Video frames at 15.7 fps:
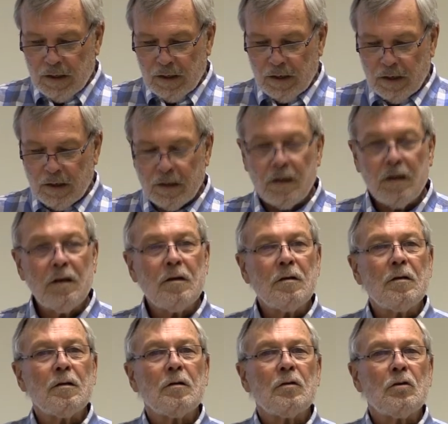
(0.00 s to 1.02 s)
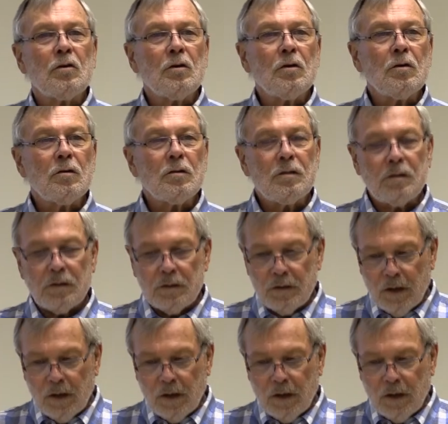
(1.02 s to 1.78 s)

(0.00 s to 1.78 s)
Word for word: a huge